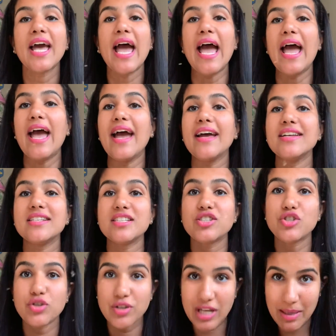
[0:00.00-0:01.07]
And
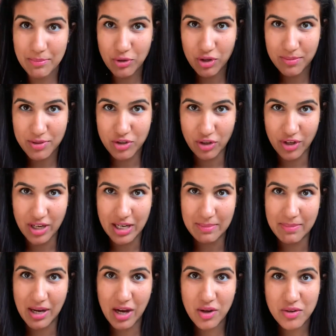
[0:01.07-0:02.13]
today I'm going to be talking
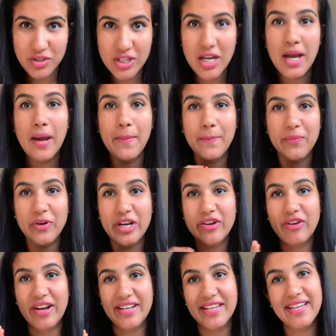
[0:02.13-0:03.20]
about
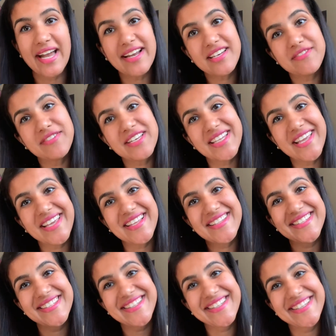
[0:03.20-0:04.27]
pre-writing
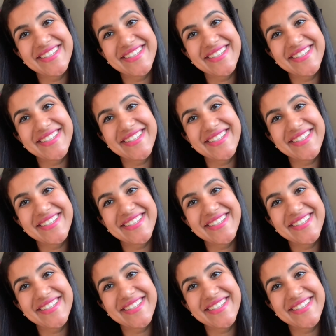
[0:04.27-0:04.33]
activities.